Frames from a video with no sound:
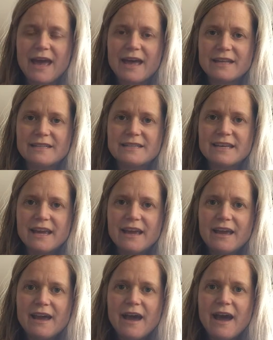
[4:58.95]
And
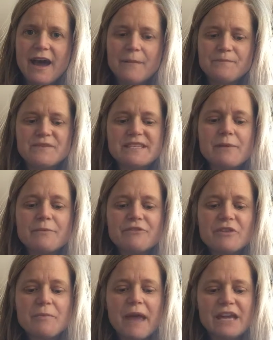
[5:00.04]
Some of
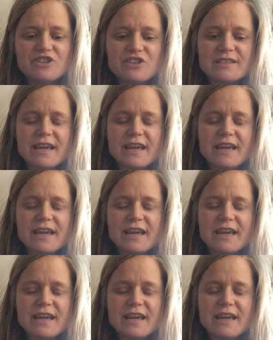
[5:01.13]
the pages